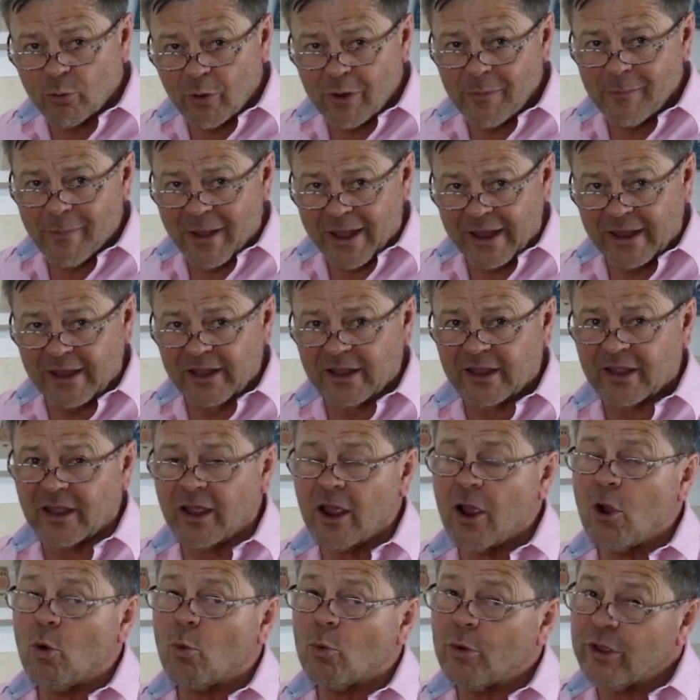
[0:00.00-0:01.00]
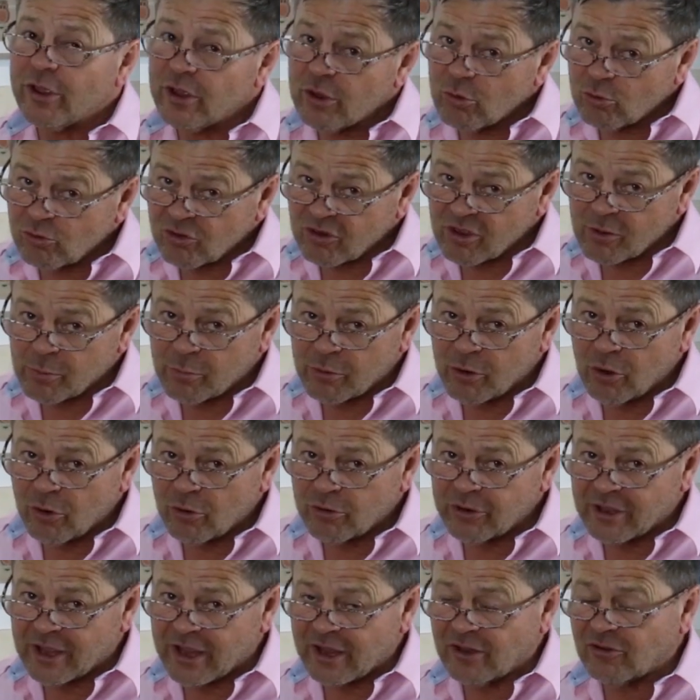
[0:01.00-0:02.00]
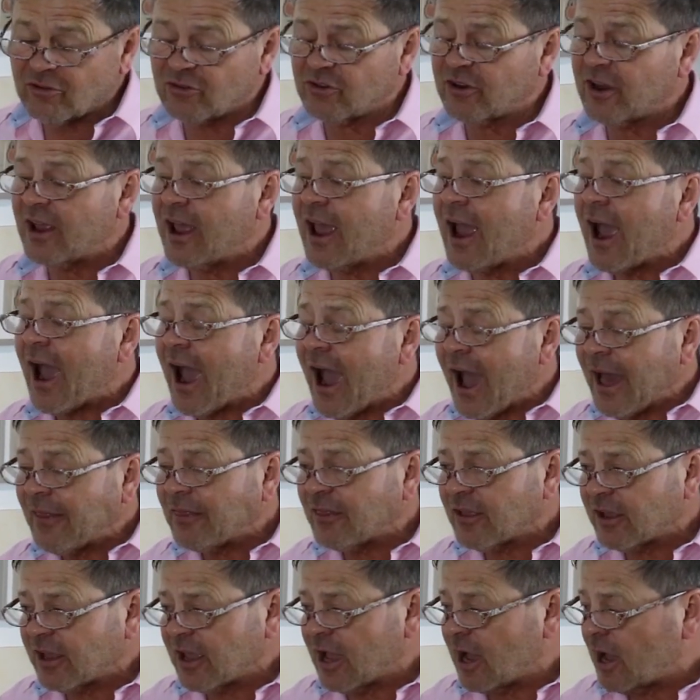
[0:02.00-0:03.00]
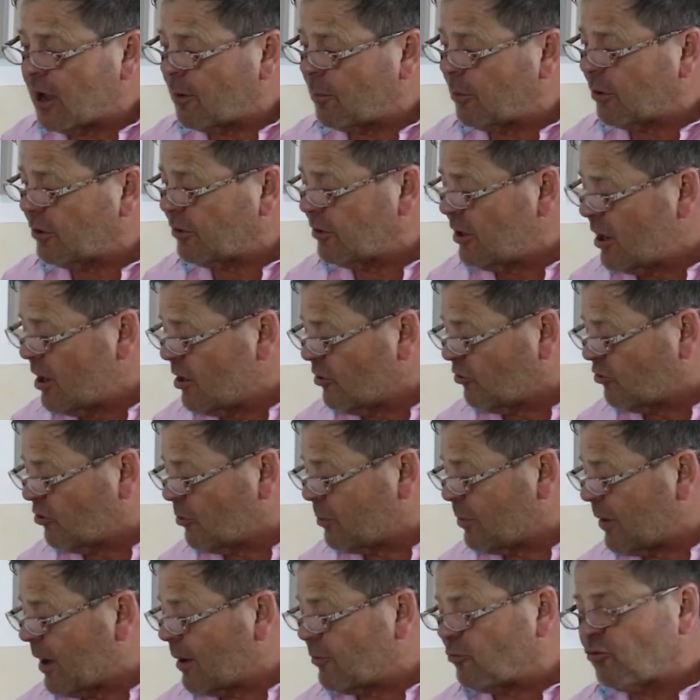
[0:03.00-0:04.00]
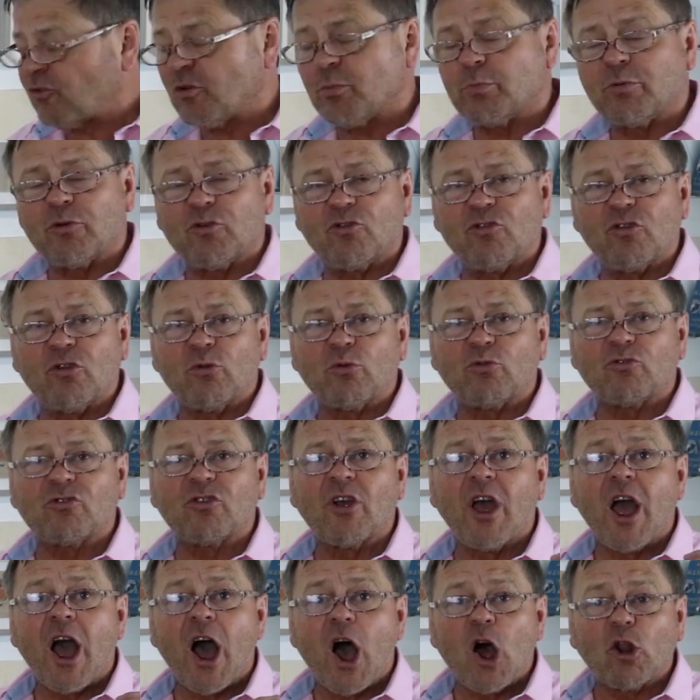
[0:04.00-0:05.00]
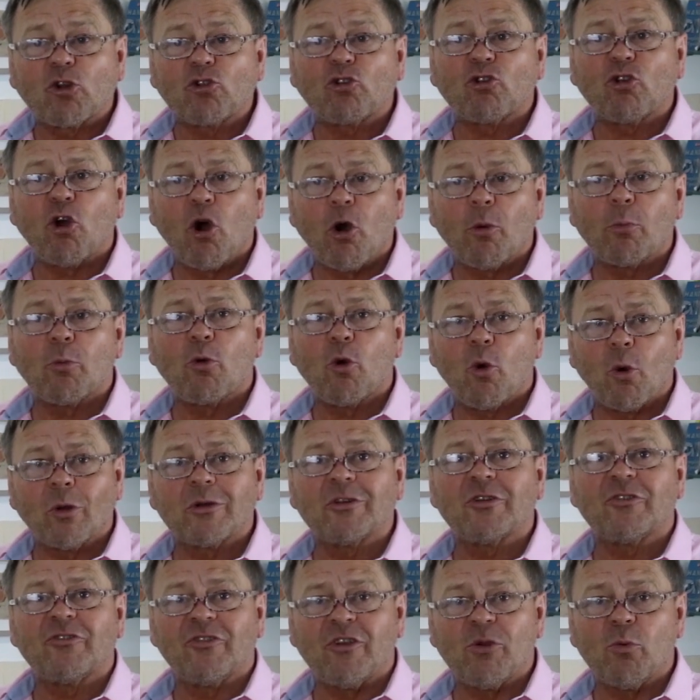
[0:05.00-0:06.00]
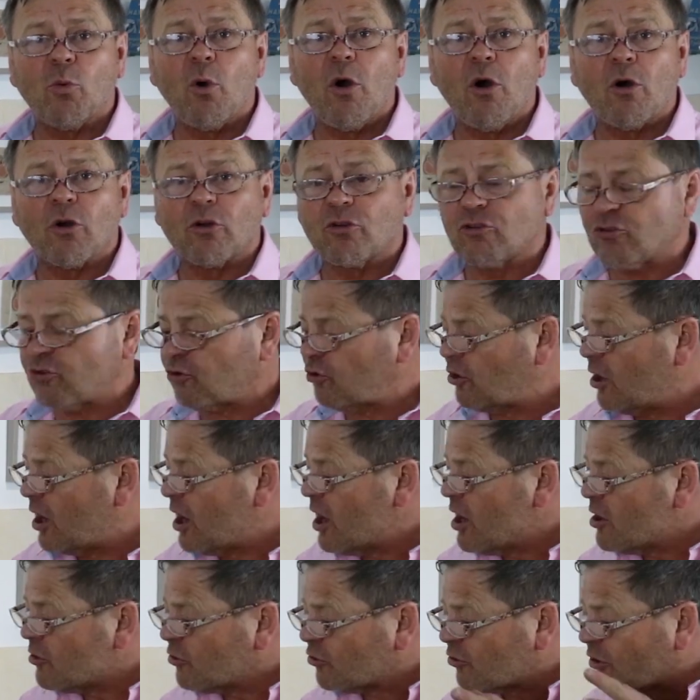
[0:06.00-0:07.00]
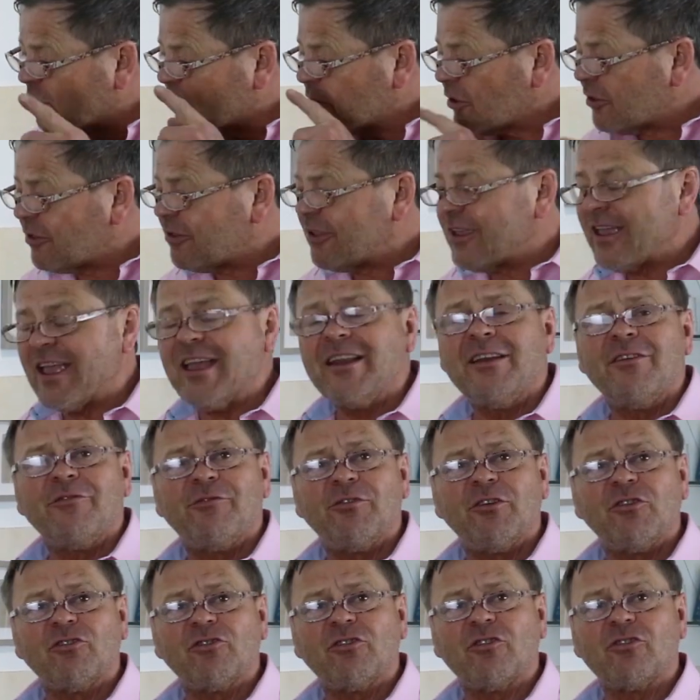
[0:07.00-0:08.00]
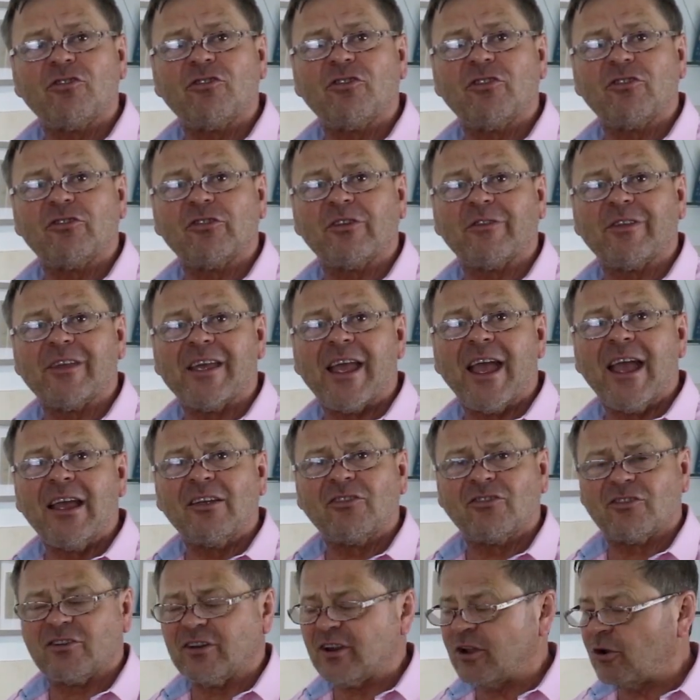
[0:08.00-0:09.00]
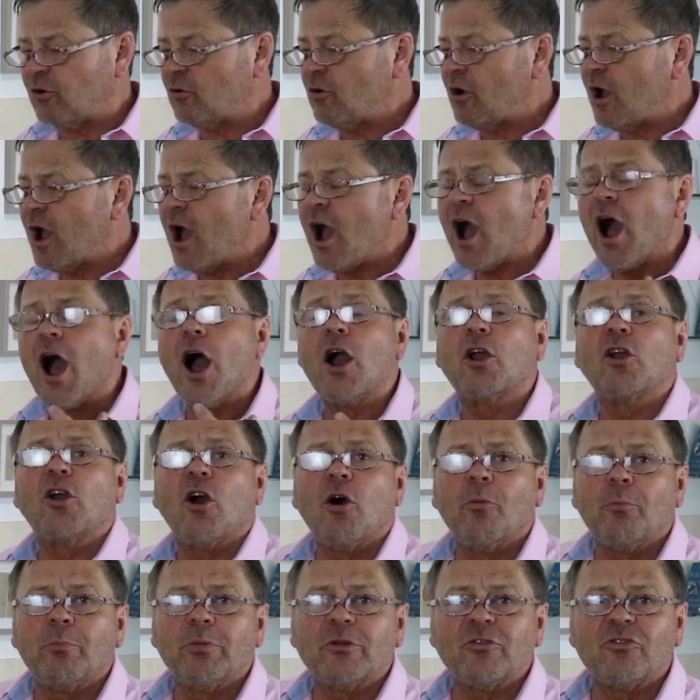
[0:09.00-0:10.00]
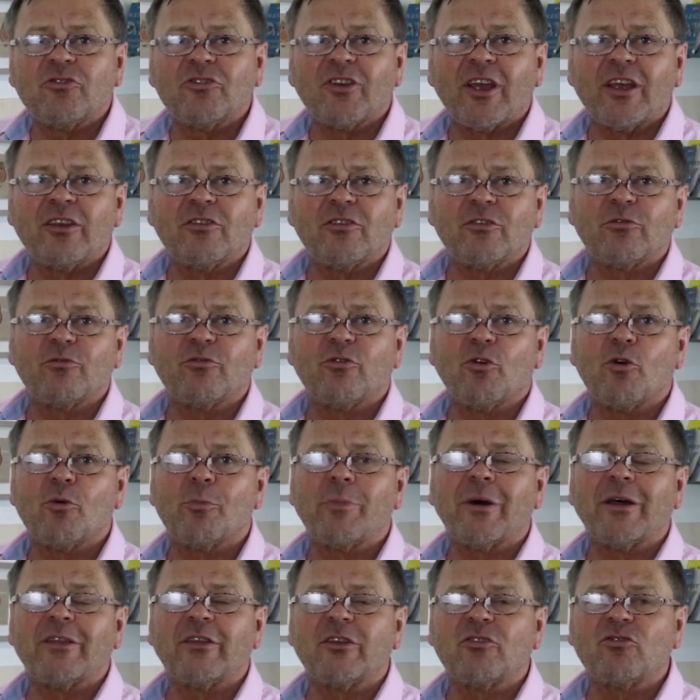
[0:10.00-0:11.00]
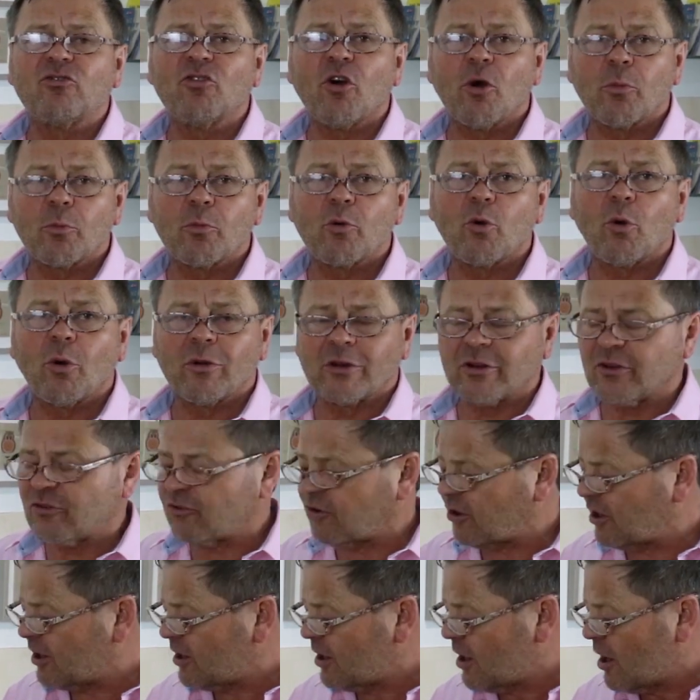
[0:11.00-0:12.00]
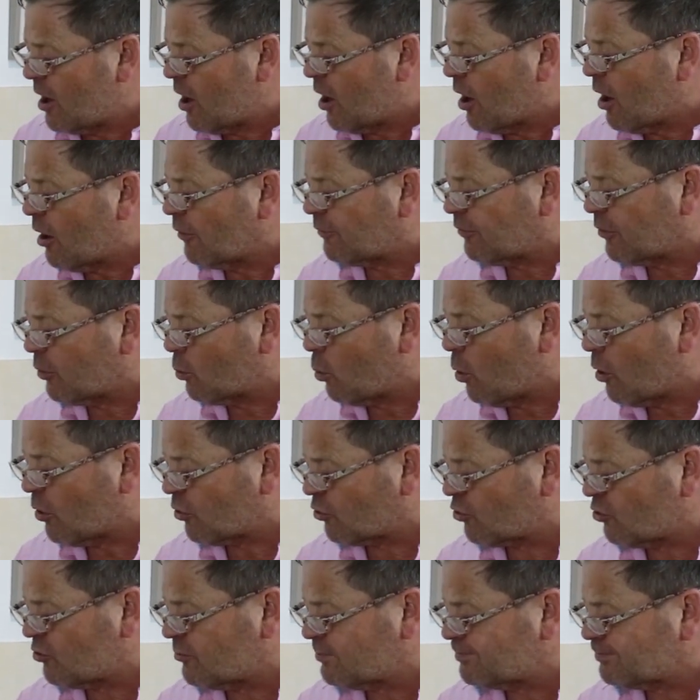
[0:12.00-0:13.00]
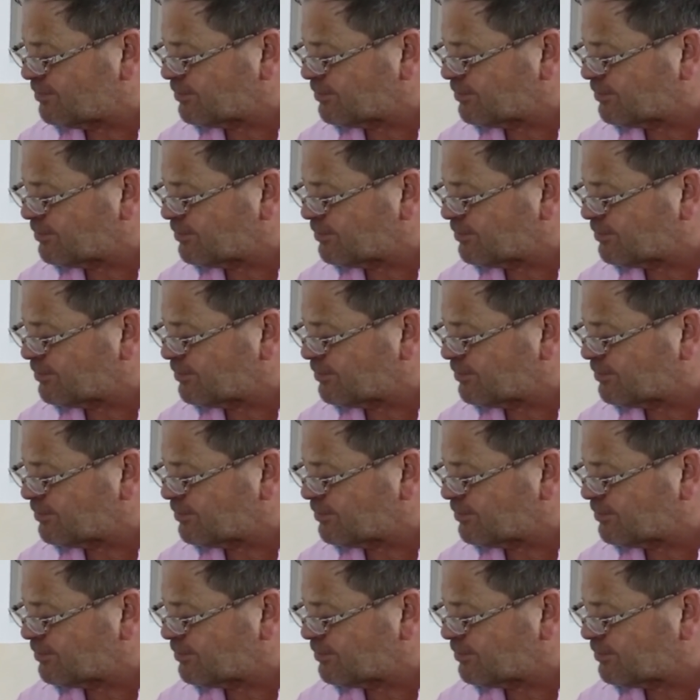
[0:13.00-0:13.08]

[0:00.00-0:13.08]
we make, we use the pure yeast and the carbon to be able to produce a top quality wash, so that the inefficiencies of the air still are compensated for by the top quality of the wash.